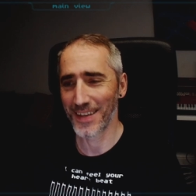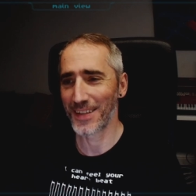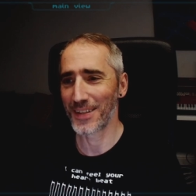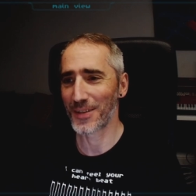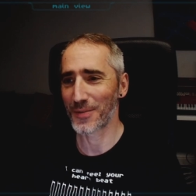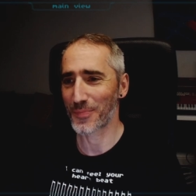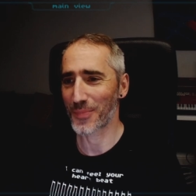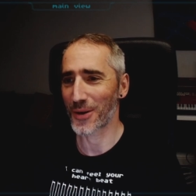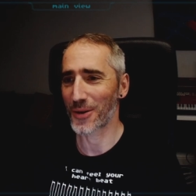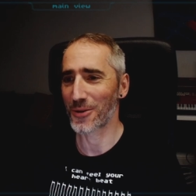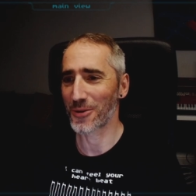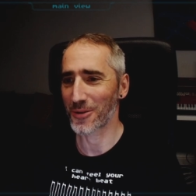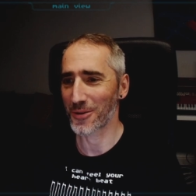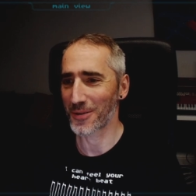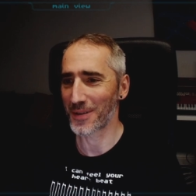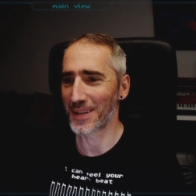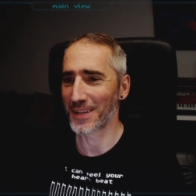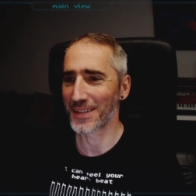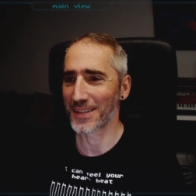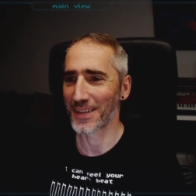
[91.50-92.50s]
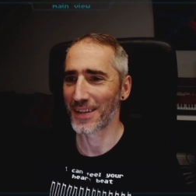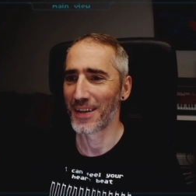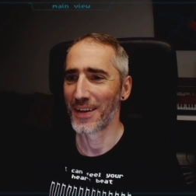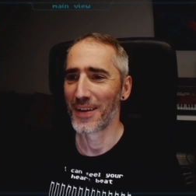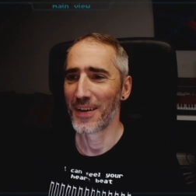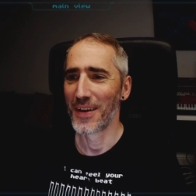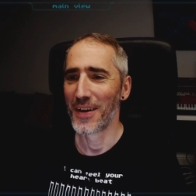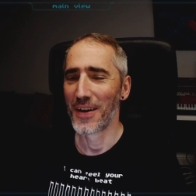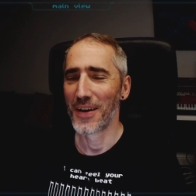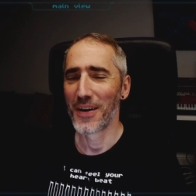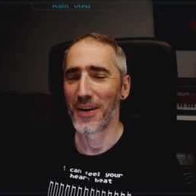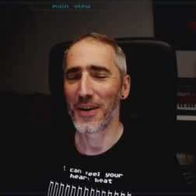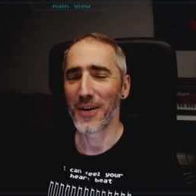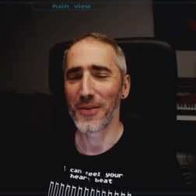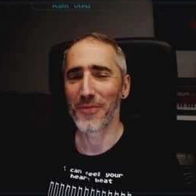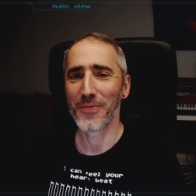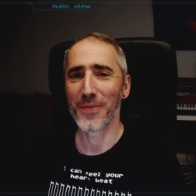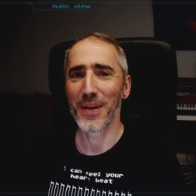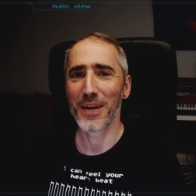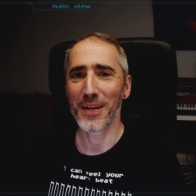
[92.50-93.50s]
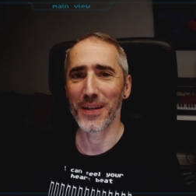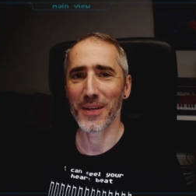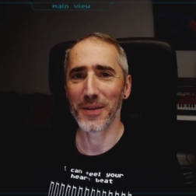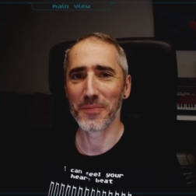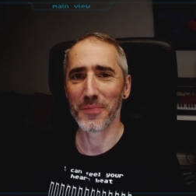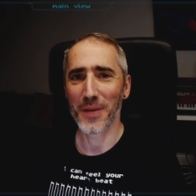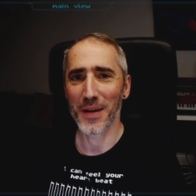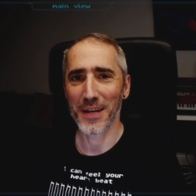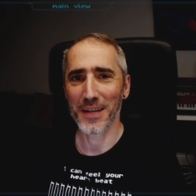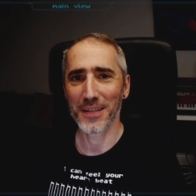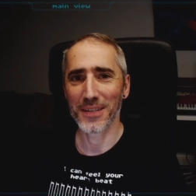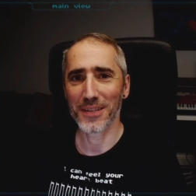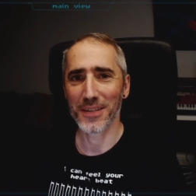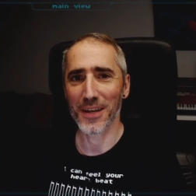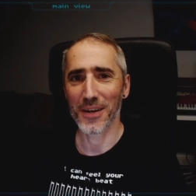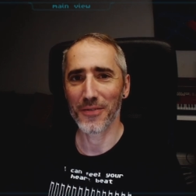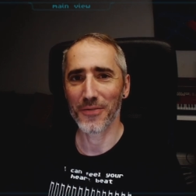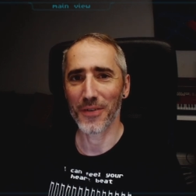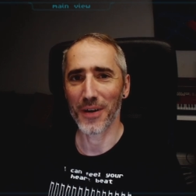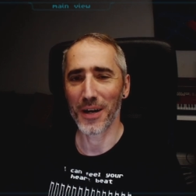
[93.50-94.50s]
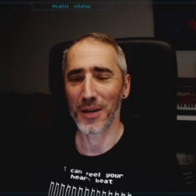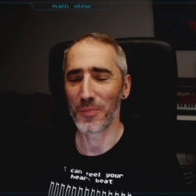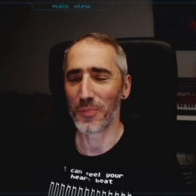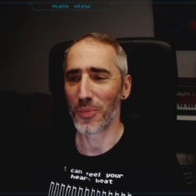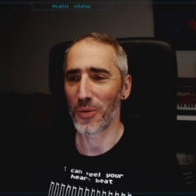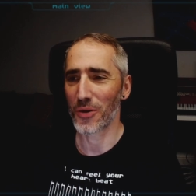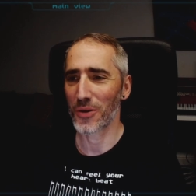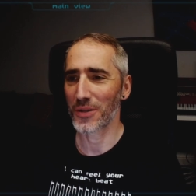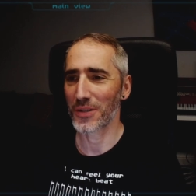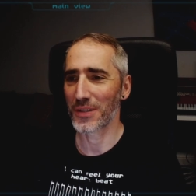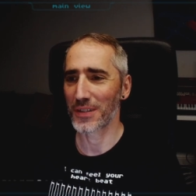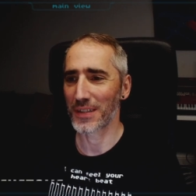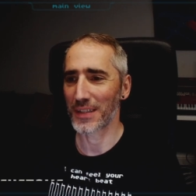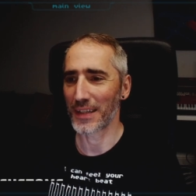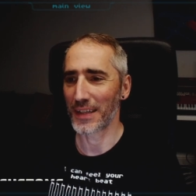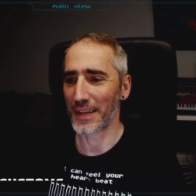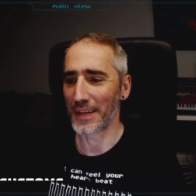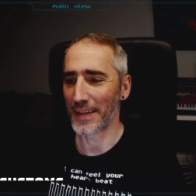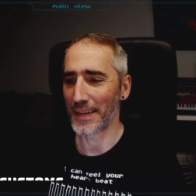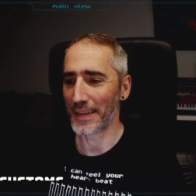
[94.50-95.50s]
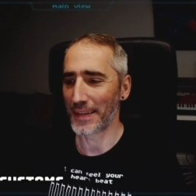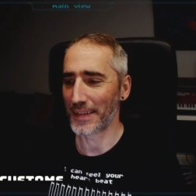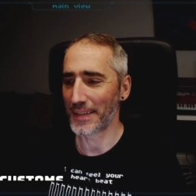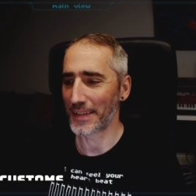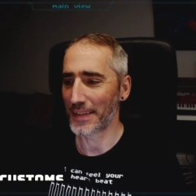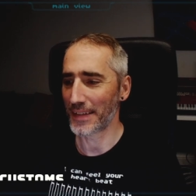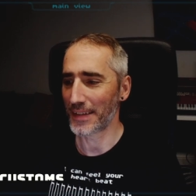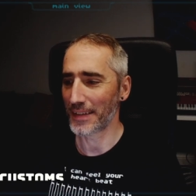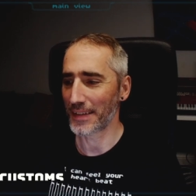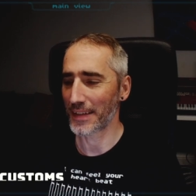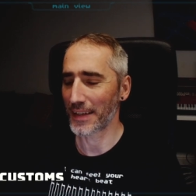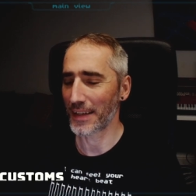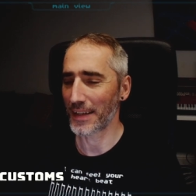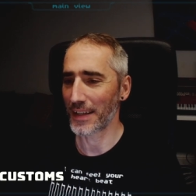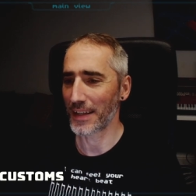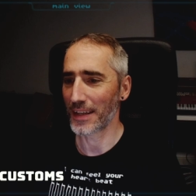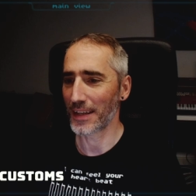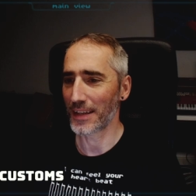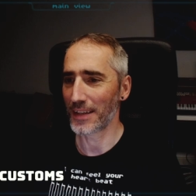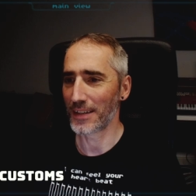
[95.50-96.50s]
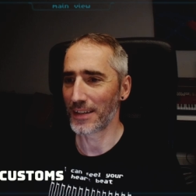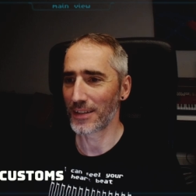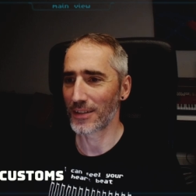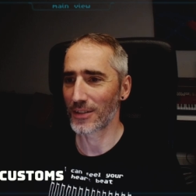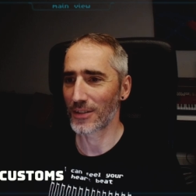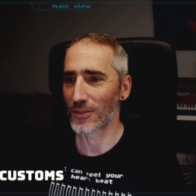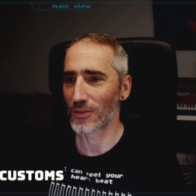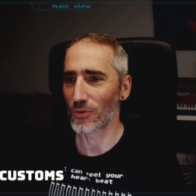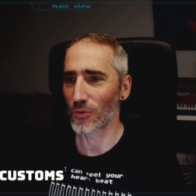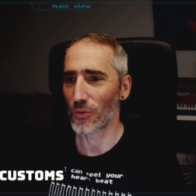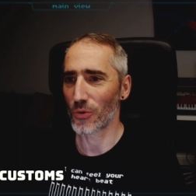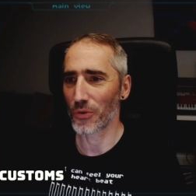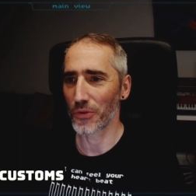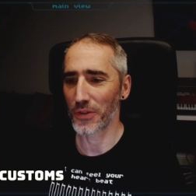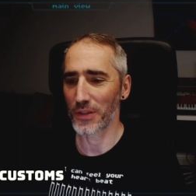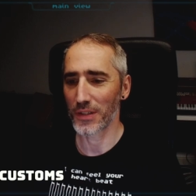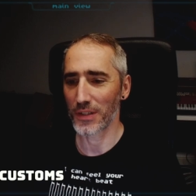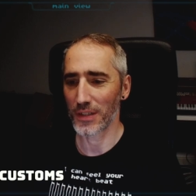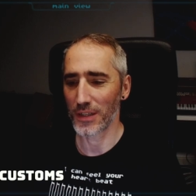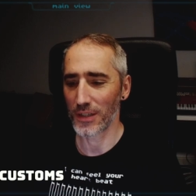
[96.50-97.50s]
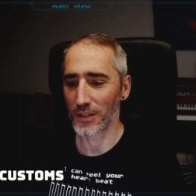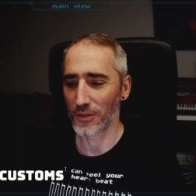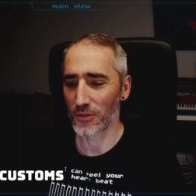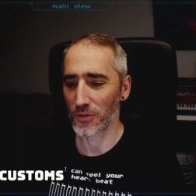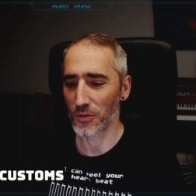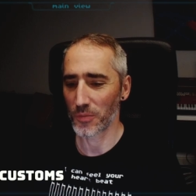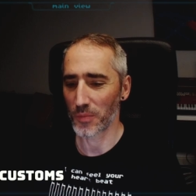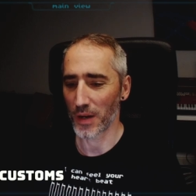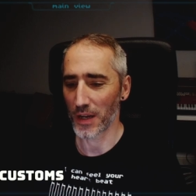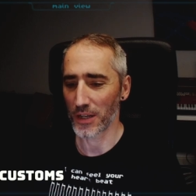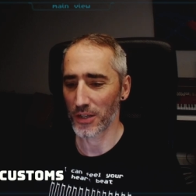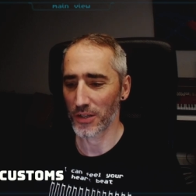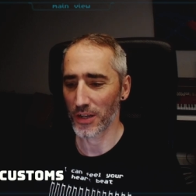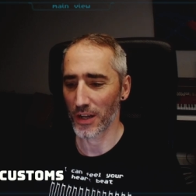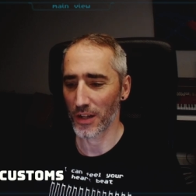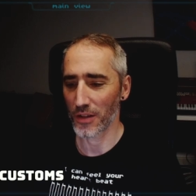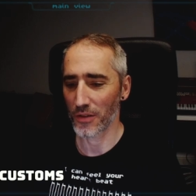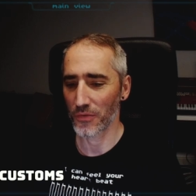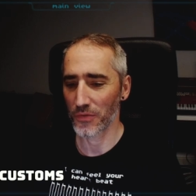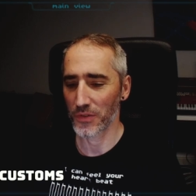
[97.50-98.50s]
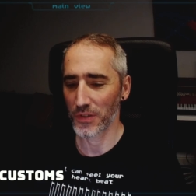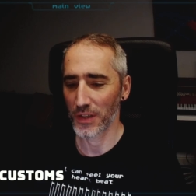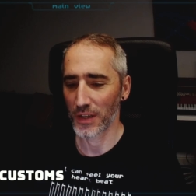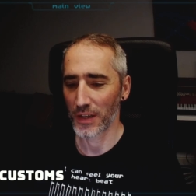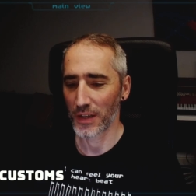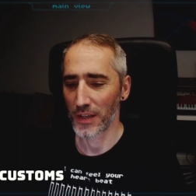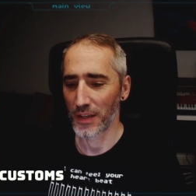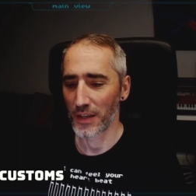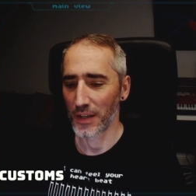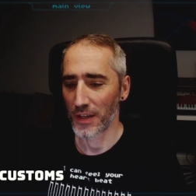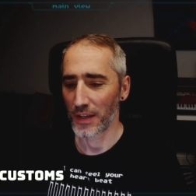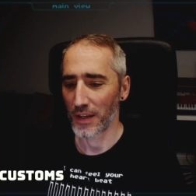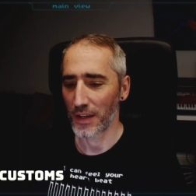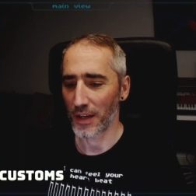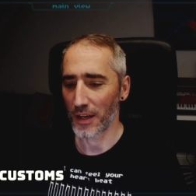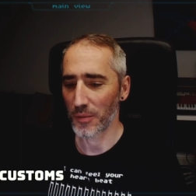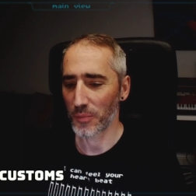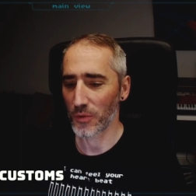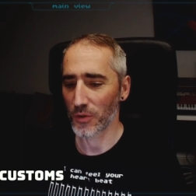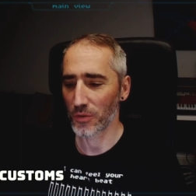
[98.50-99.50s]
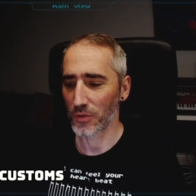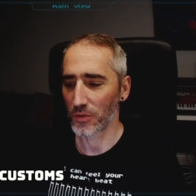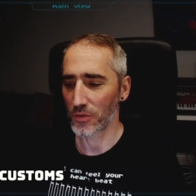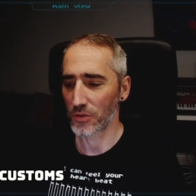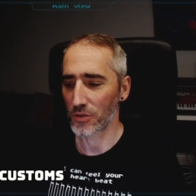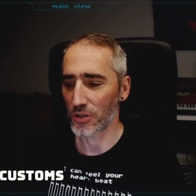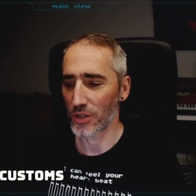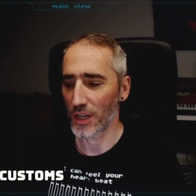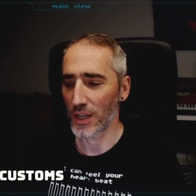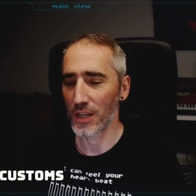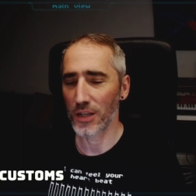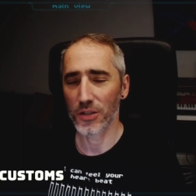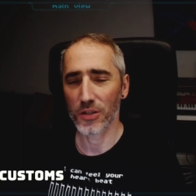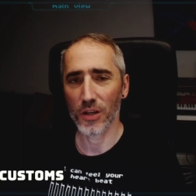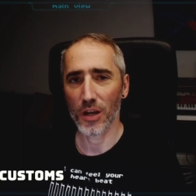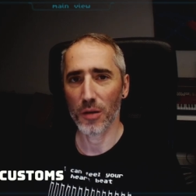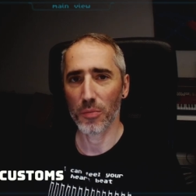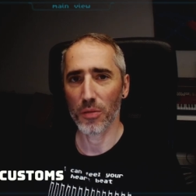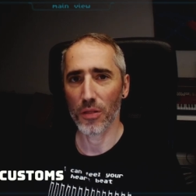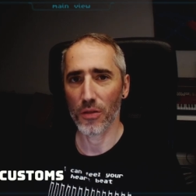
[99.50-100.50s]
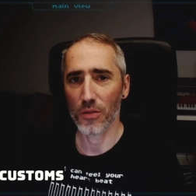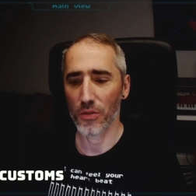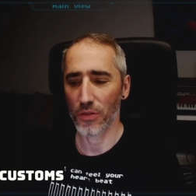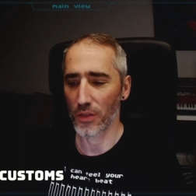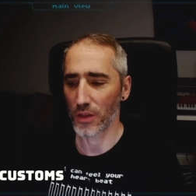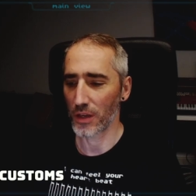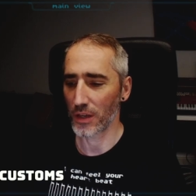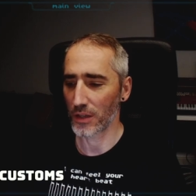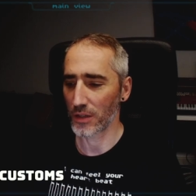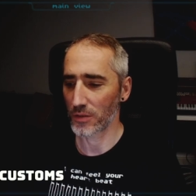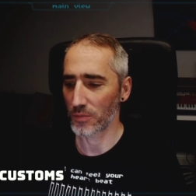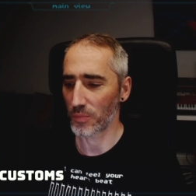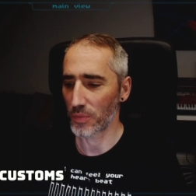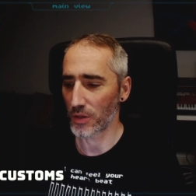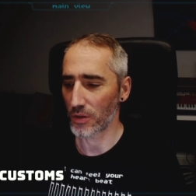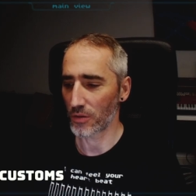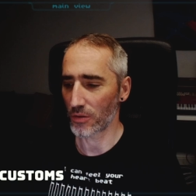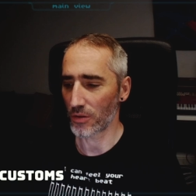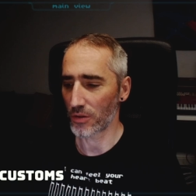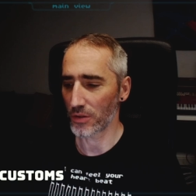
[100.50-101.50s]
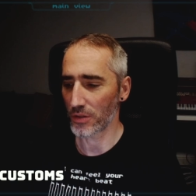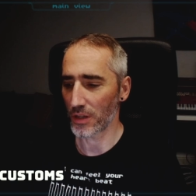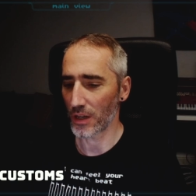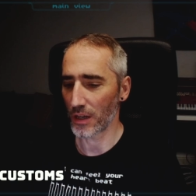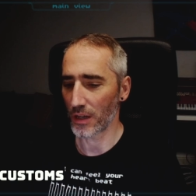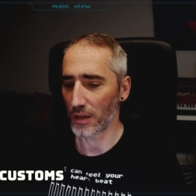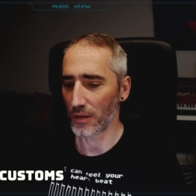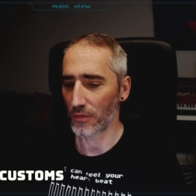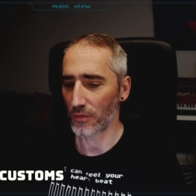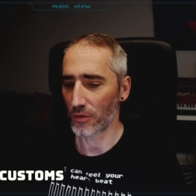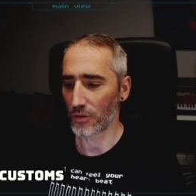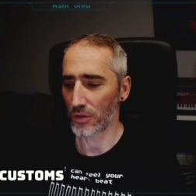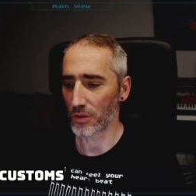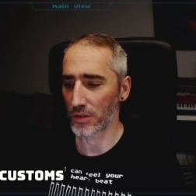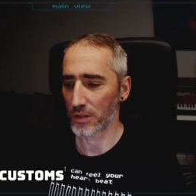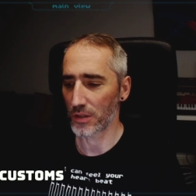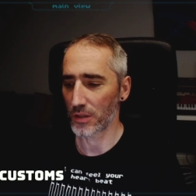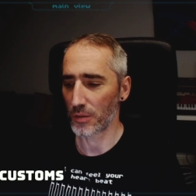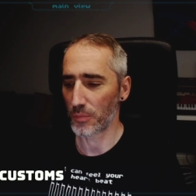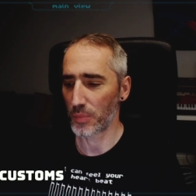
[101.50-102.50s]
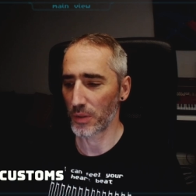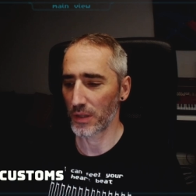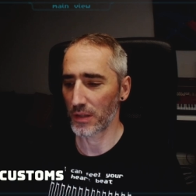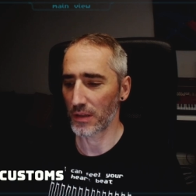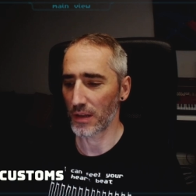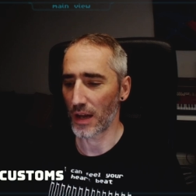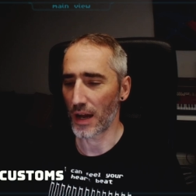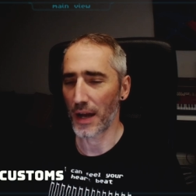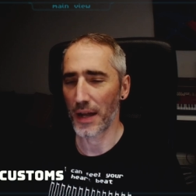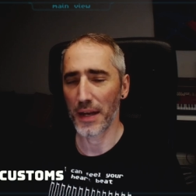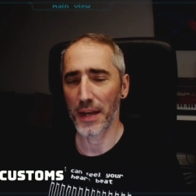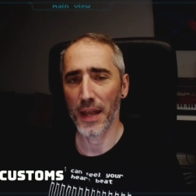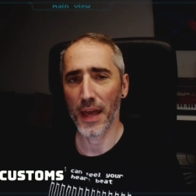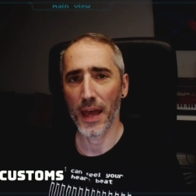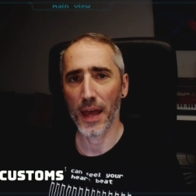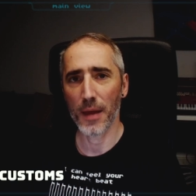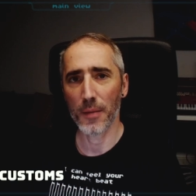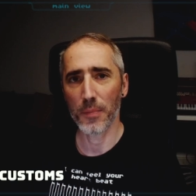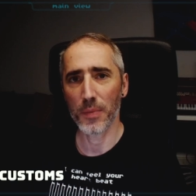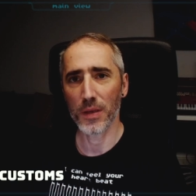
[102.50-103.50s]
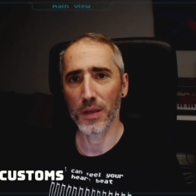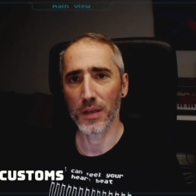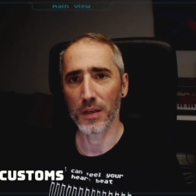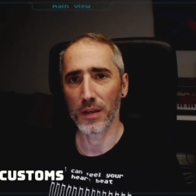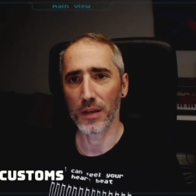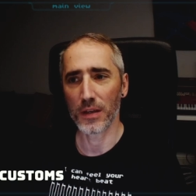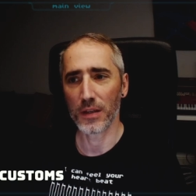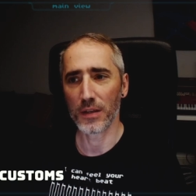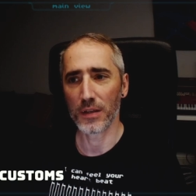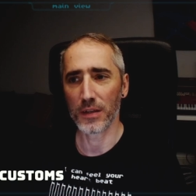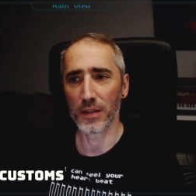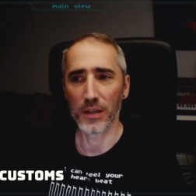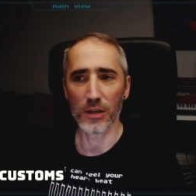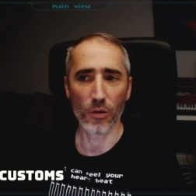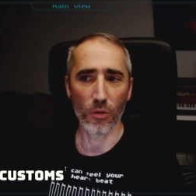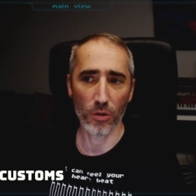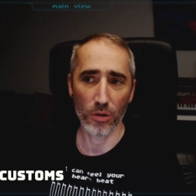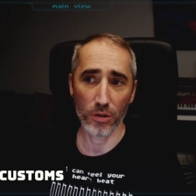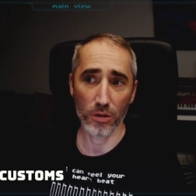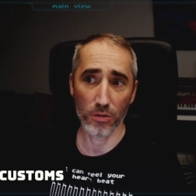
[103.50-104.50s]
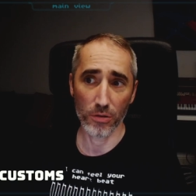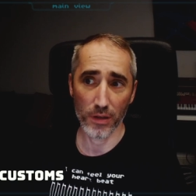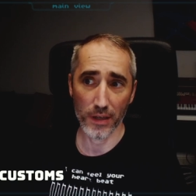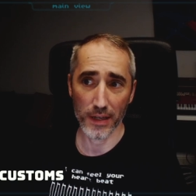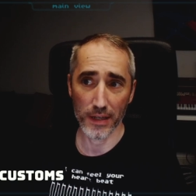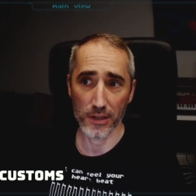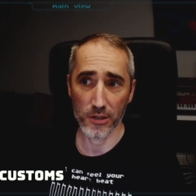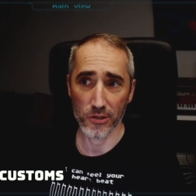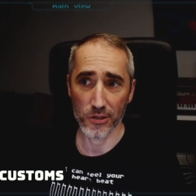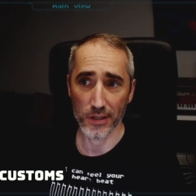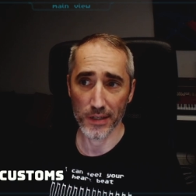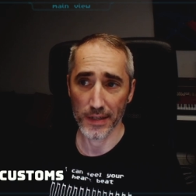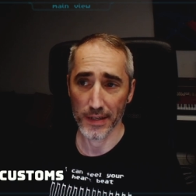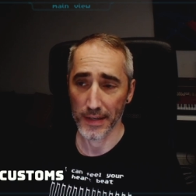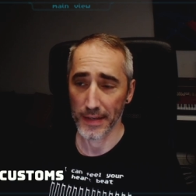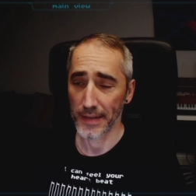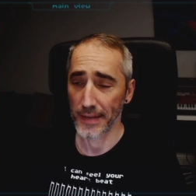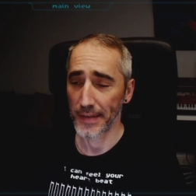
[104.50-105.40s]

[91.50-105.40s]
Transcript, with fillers: in the progress of getting my stuff unboxed and uh, getting it sorted into my shelves. I'm going to change a couple of things because I was a bit unhappy in the old location